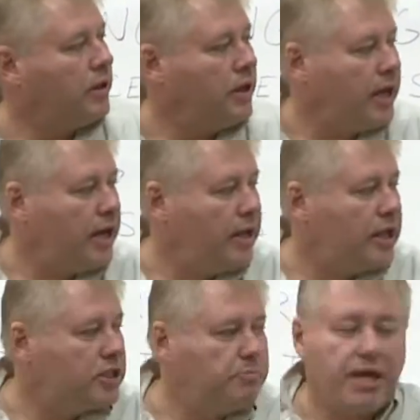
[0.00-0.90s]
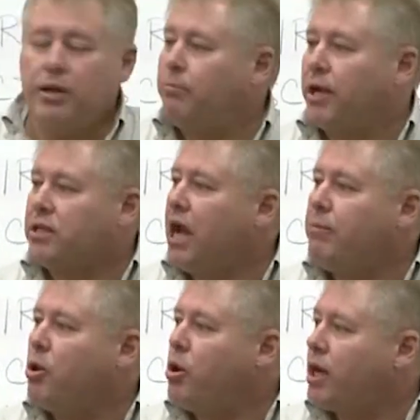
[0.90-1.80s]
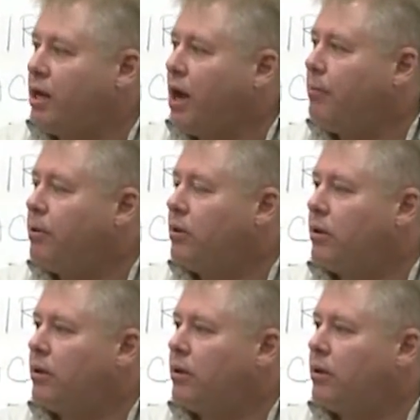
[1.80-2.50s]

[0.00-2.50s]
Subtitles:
And its speed, by the time you hook it up,